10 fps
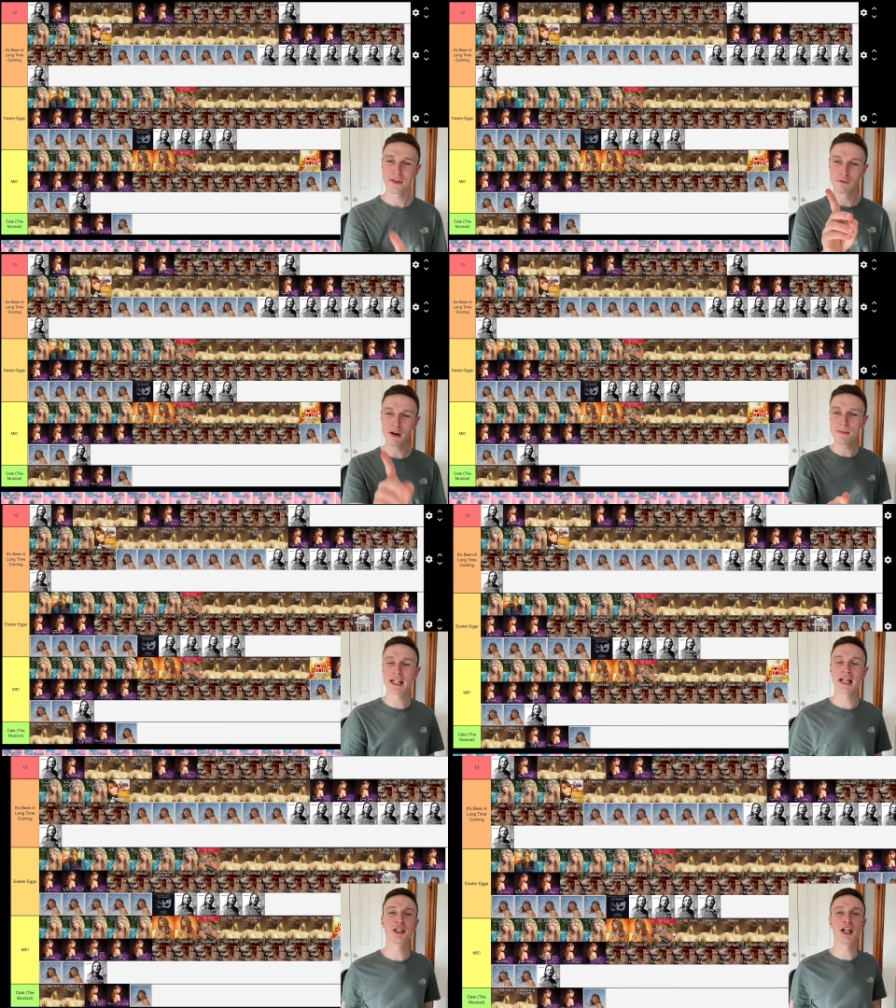
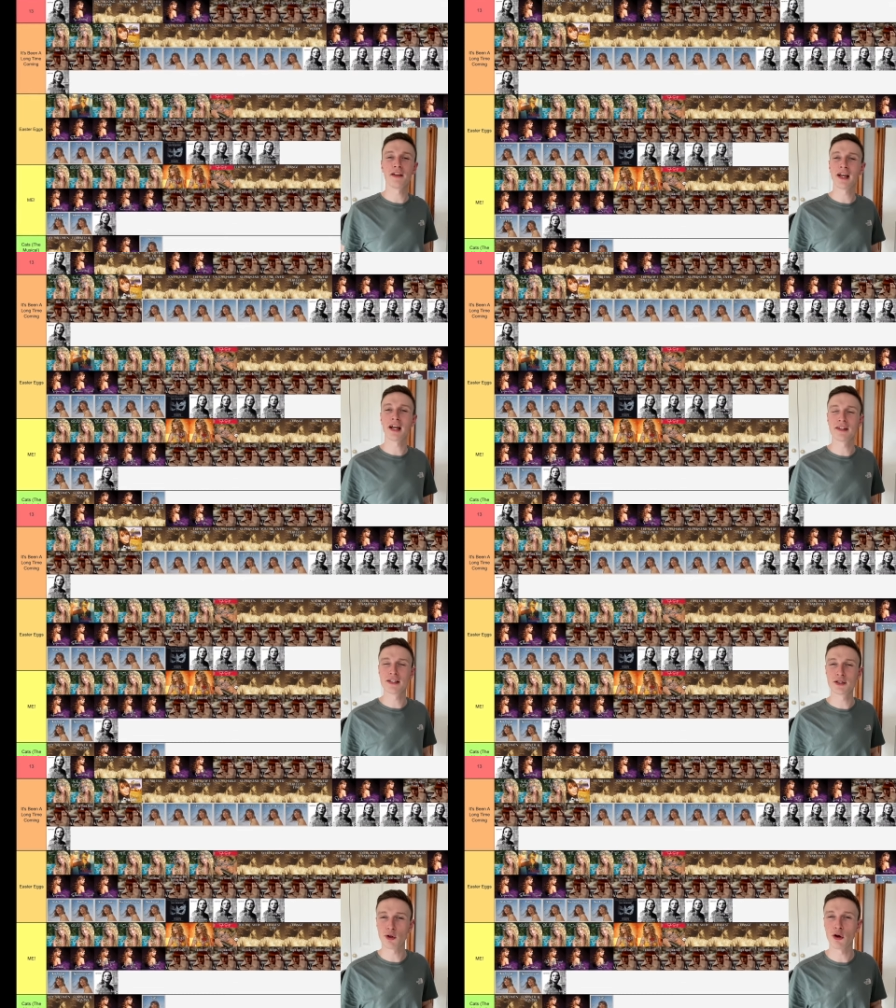Reputation, I think, had the
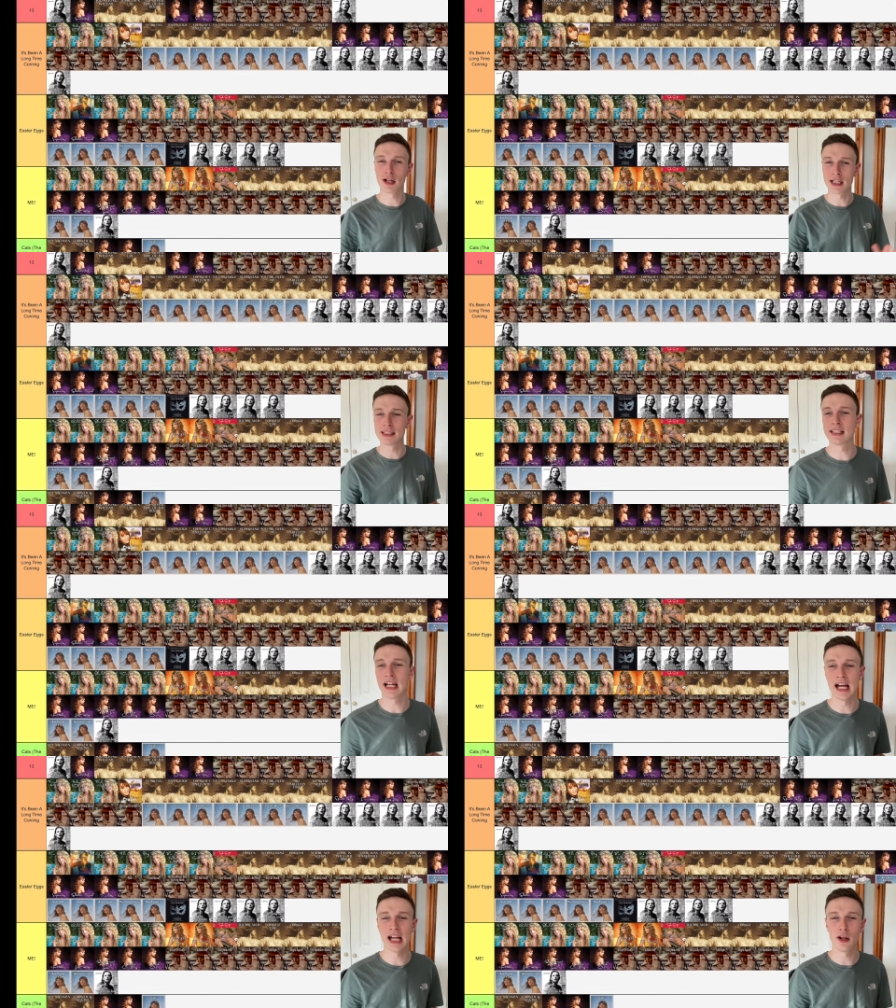strongest
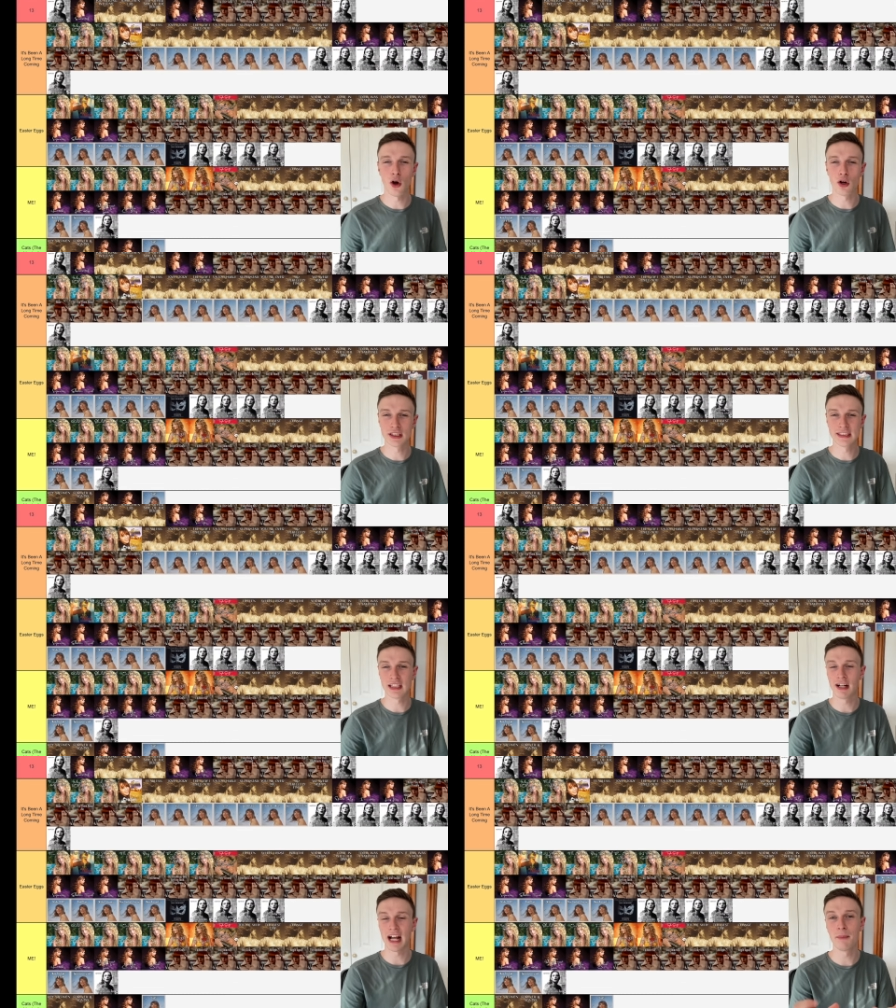uh, lot,
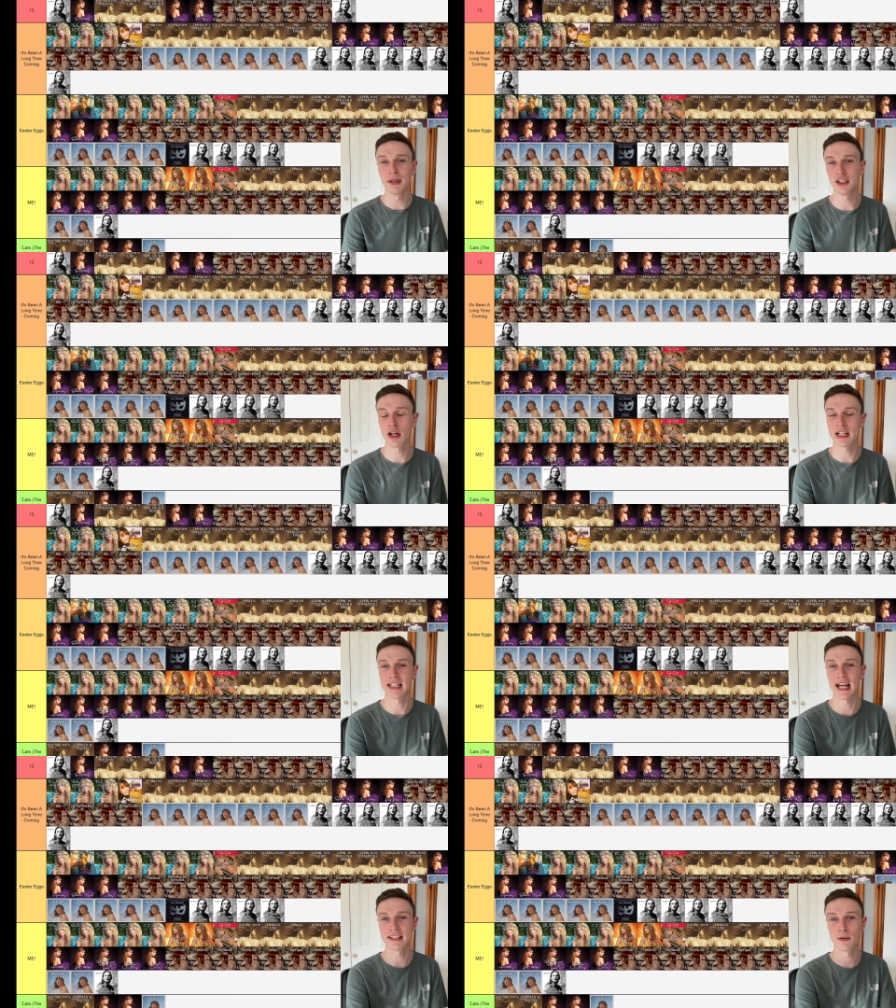considering how many tracks
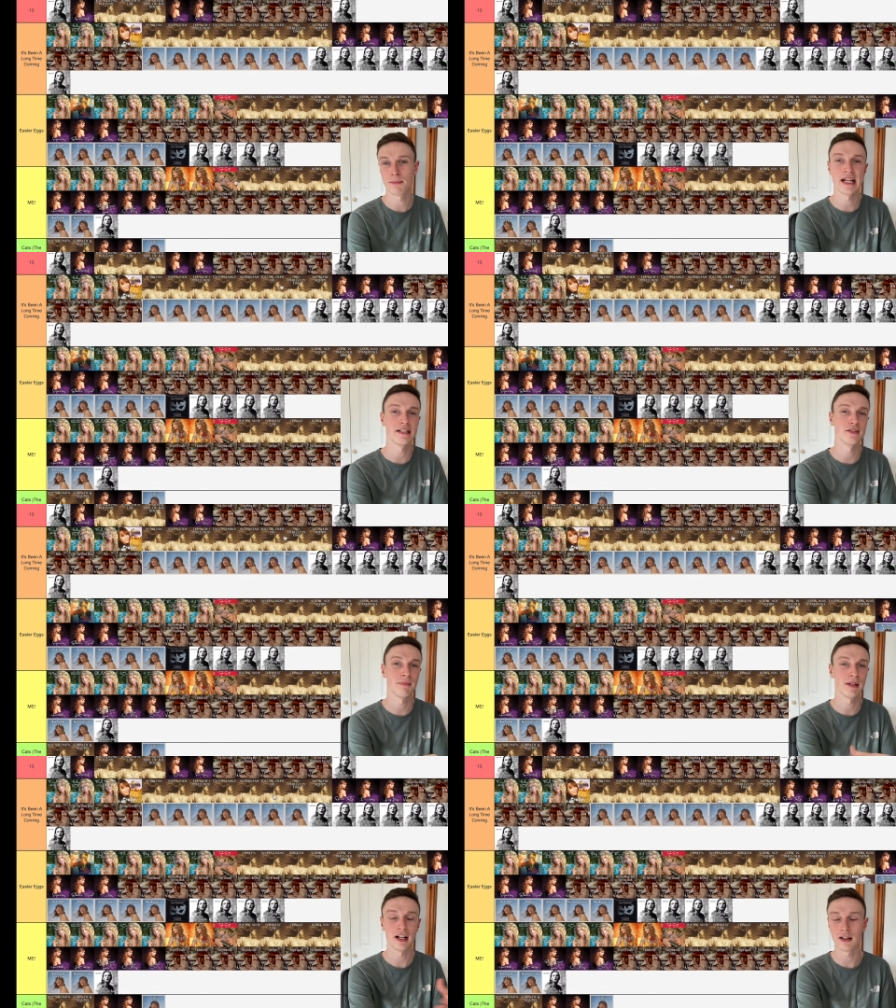it has compared to
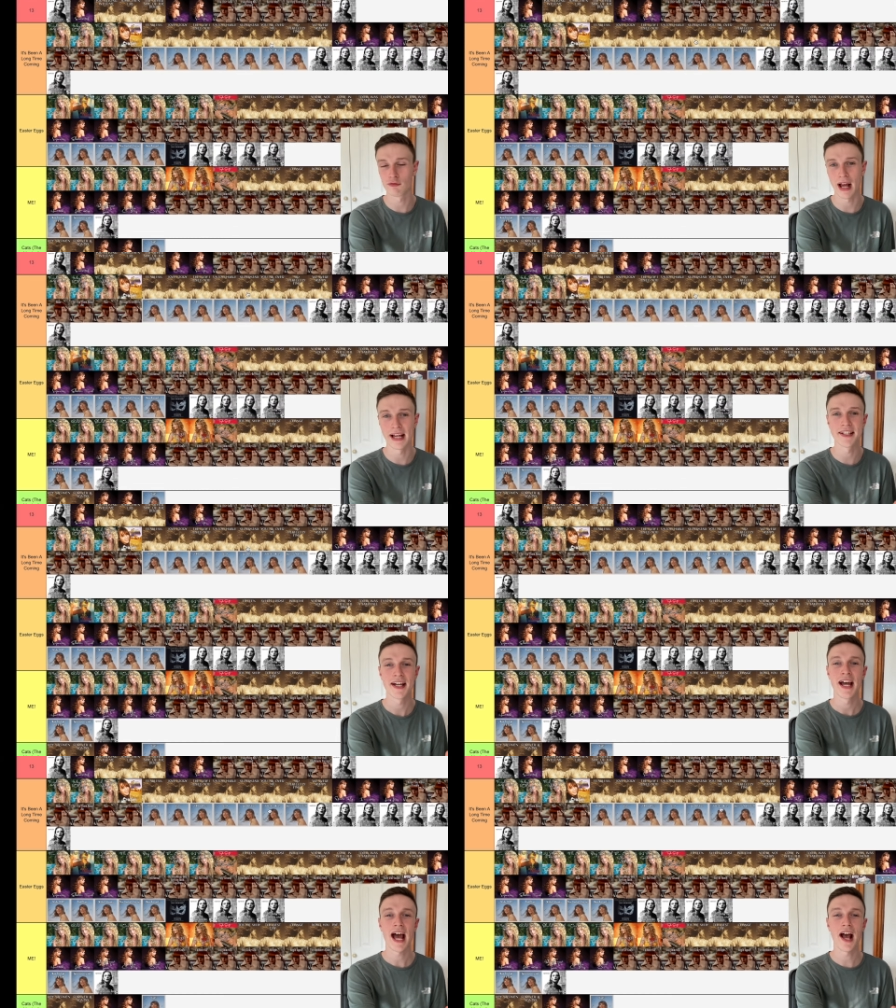something like Red.
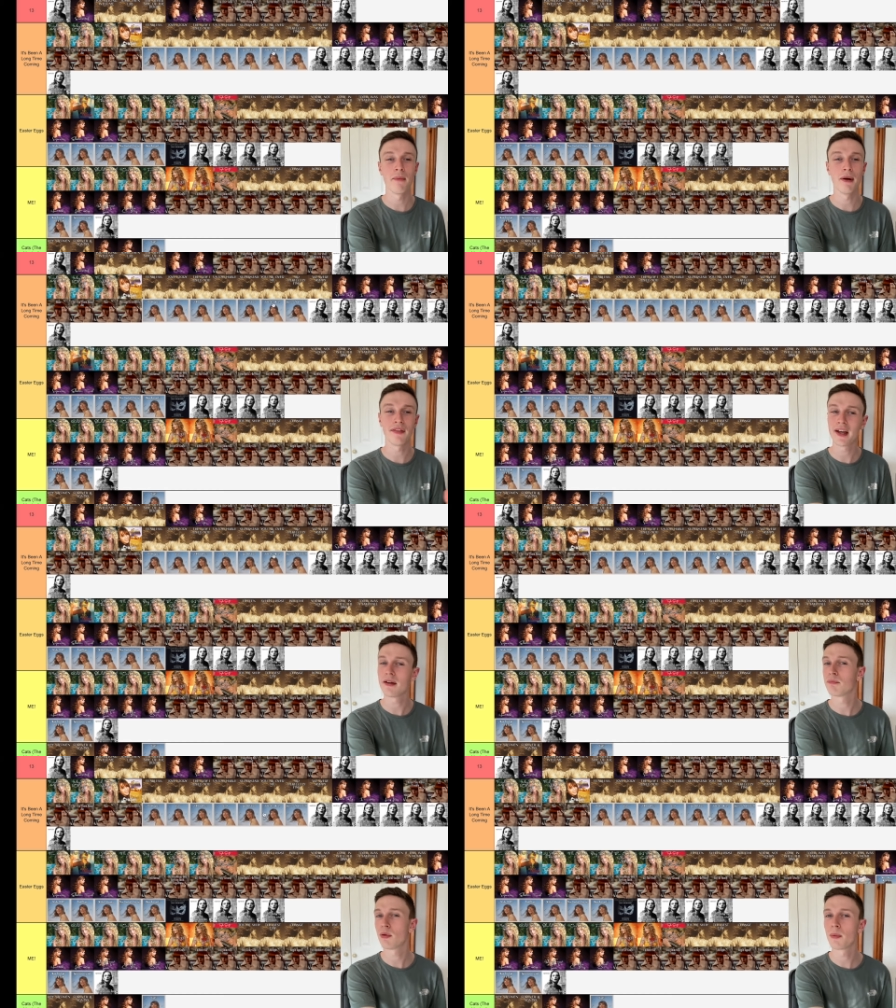Um, I think
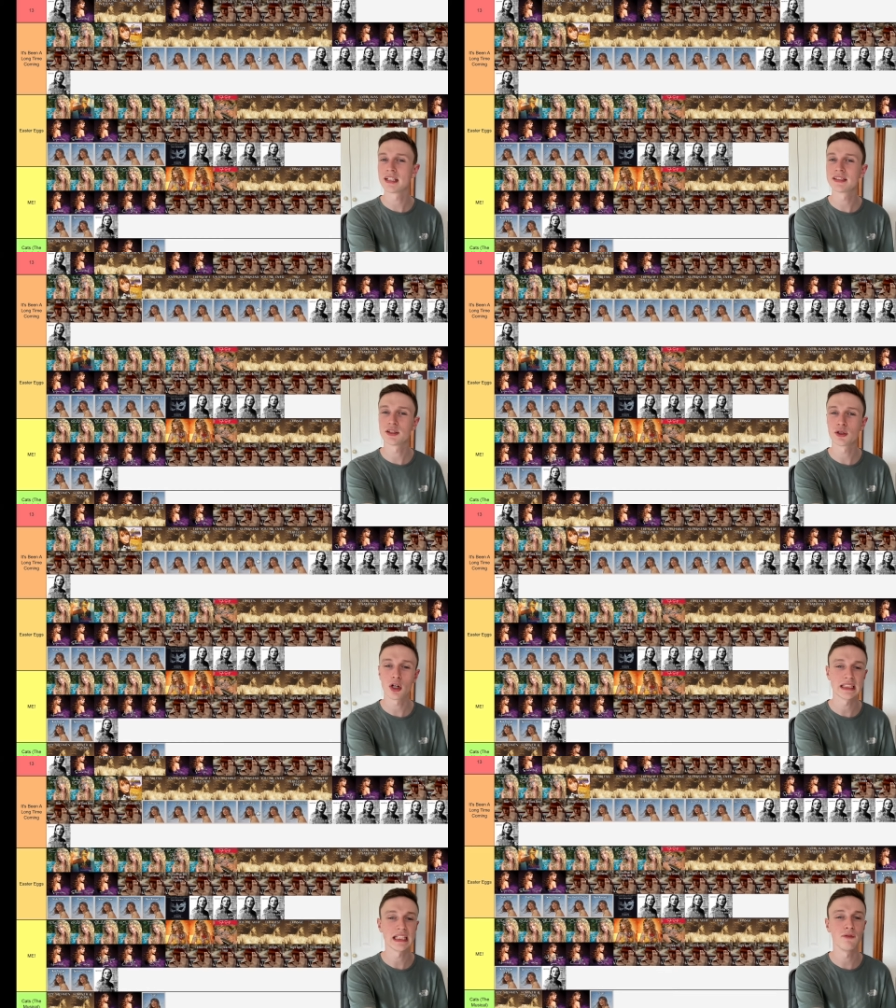it probably has the
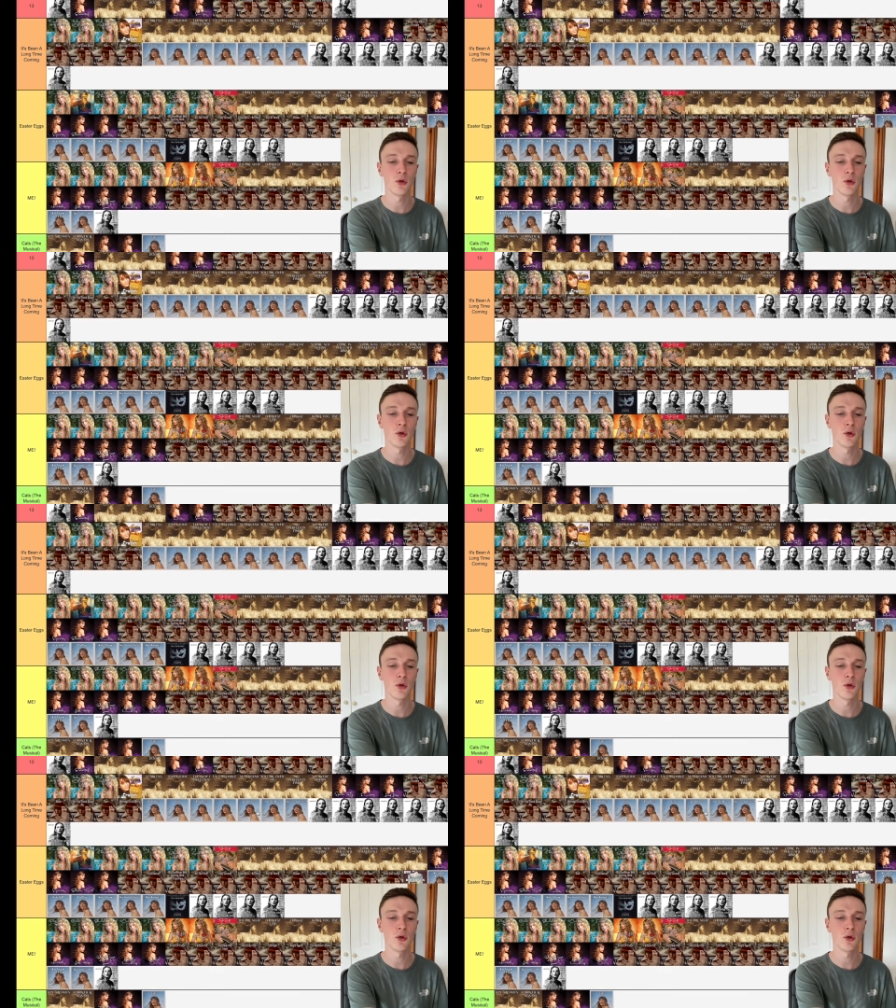strongest out of